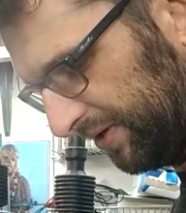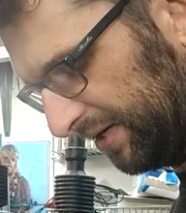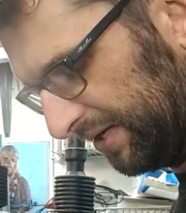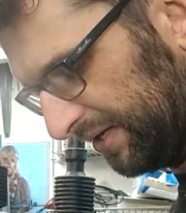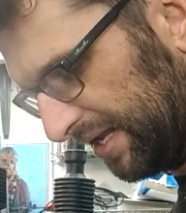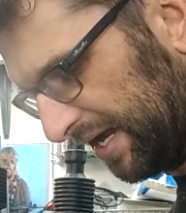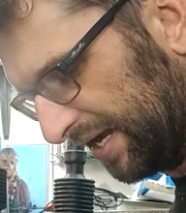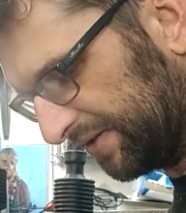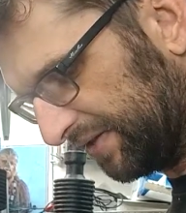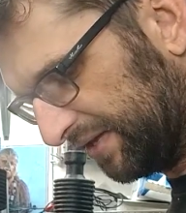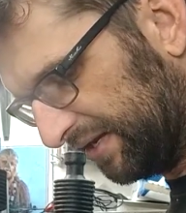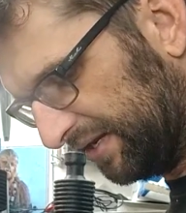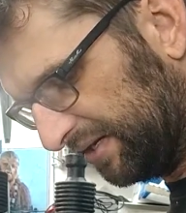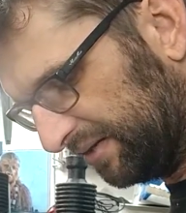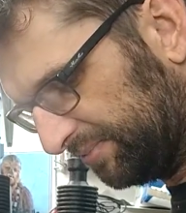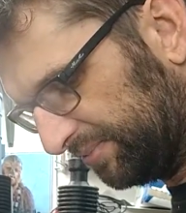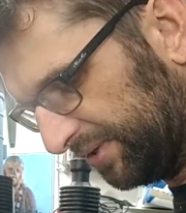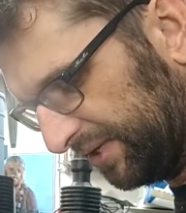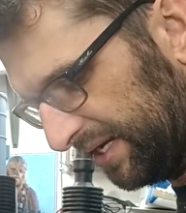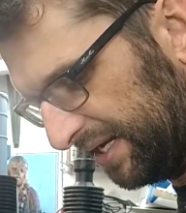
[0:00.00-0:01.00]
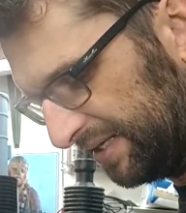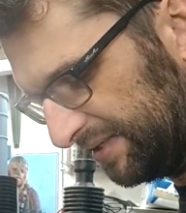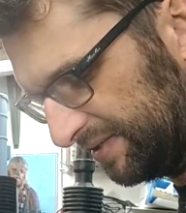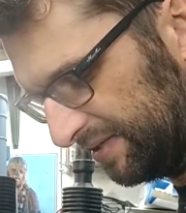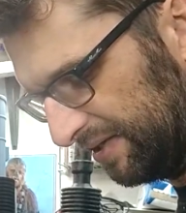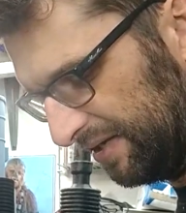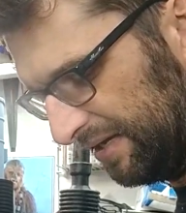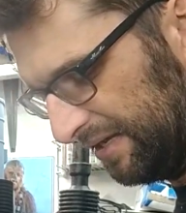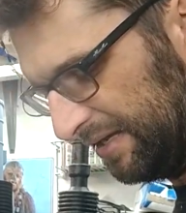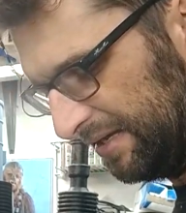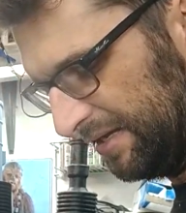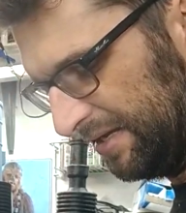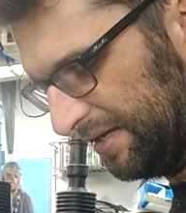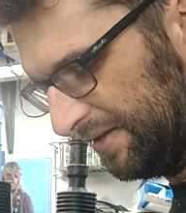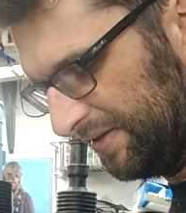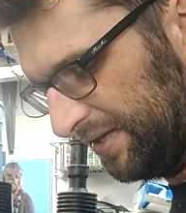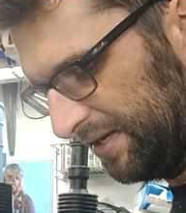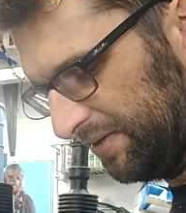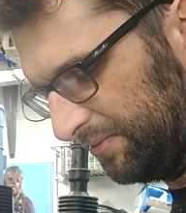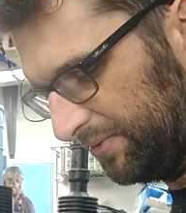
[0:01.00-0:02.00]
you lock that into place,
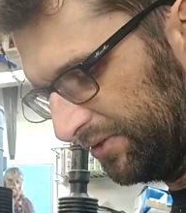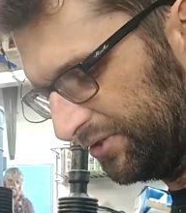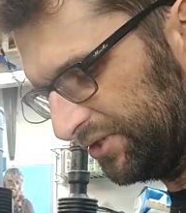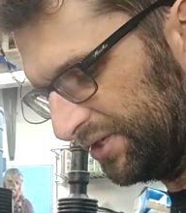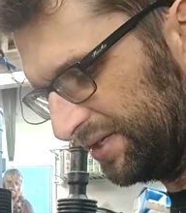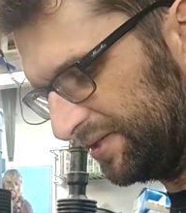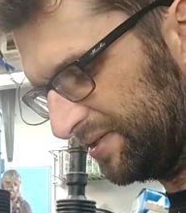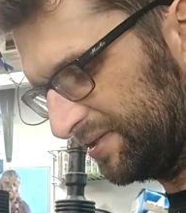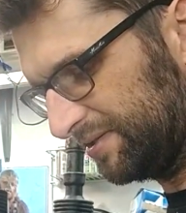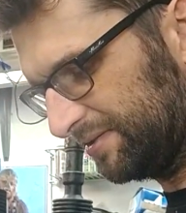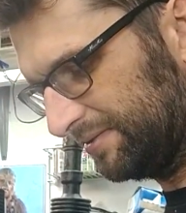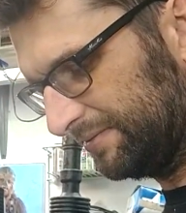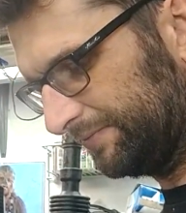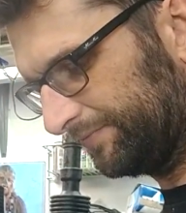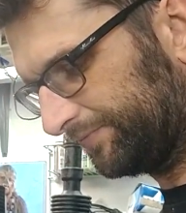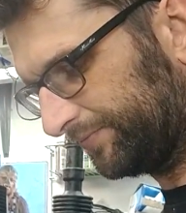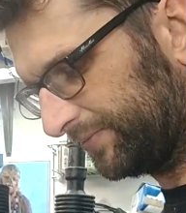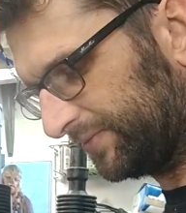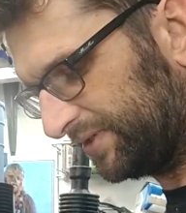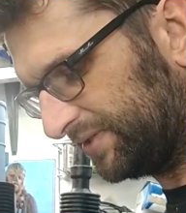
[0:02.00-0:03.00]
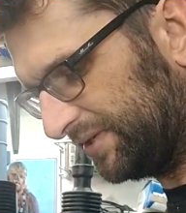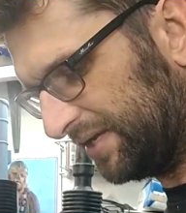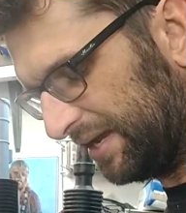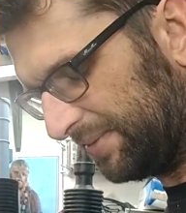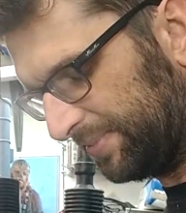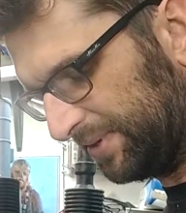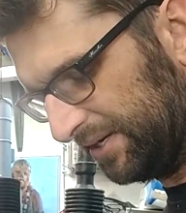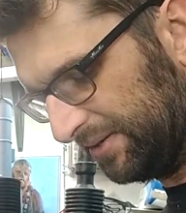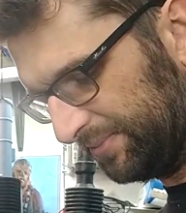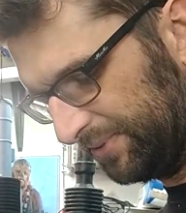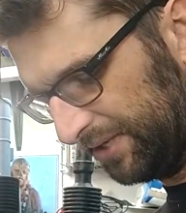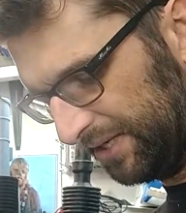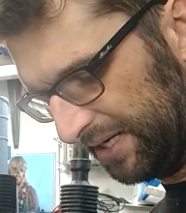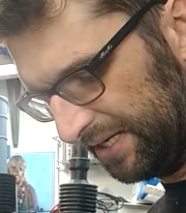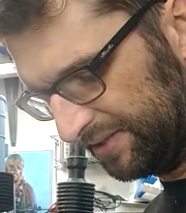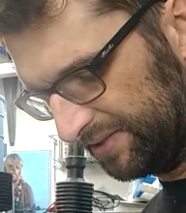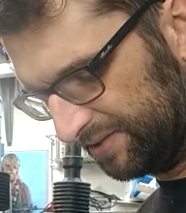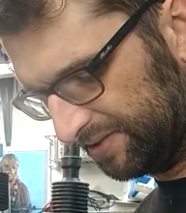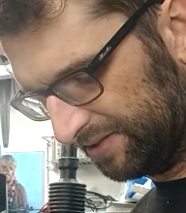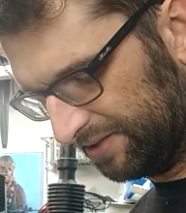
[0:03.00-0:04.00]
and then it will just snap into
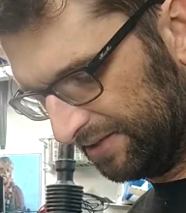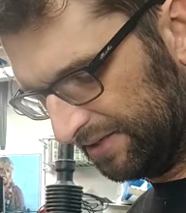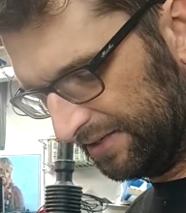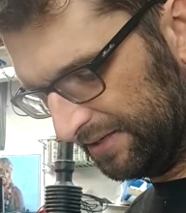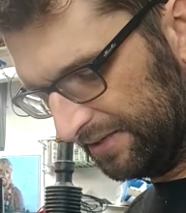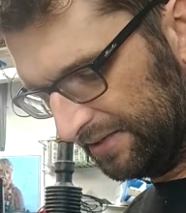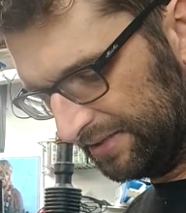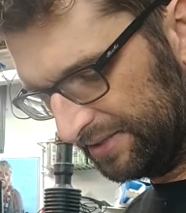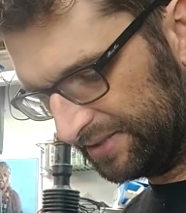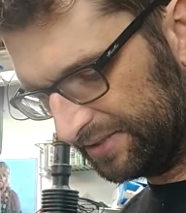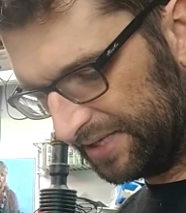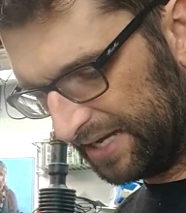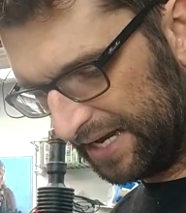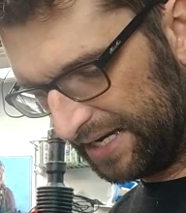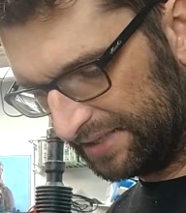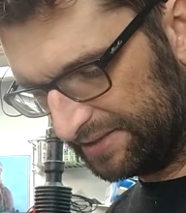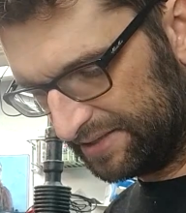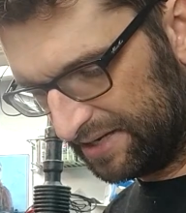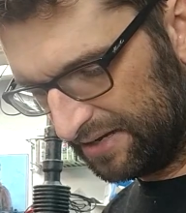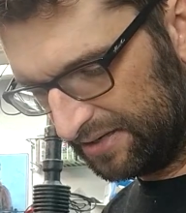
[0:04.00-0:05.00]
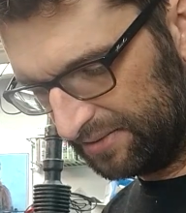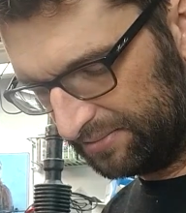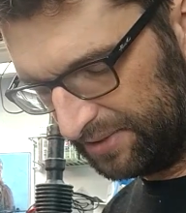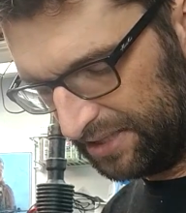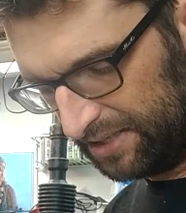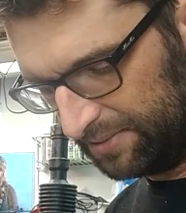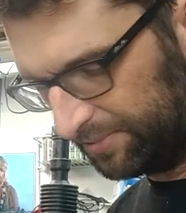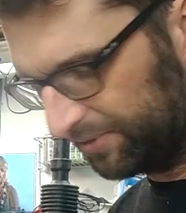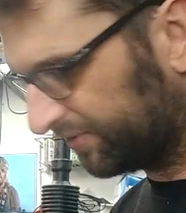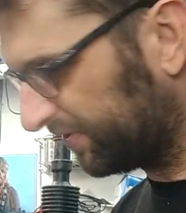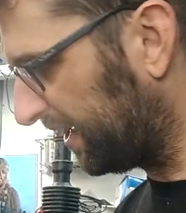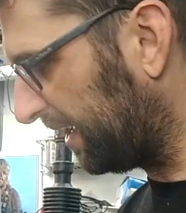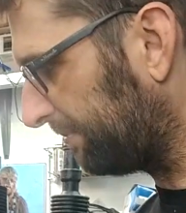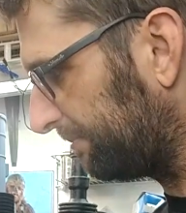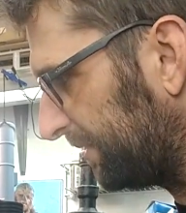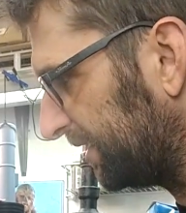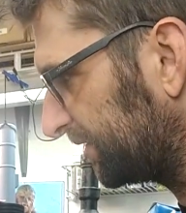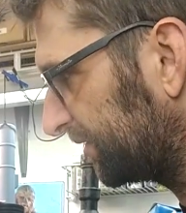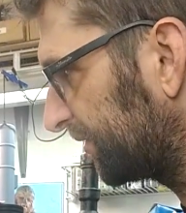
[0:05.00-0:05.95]
place. Slide it down to meet up with that mid